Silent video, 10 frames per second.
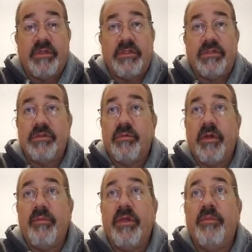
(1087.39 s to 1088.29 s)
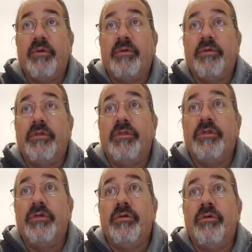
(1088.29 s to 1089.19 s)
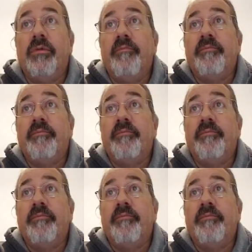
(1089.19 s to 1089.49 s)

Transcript: is when people do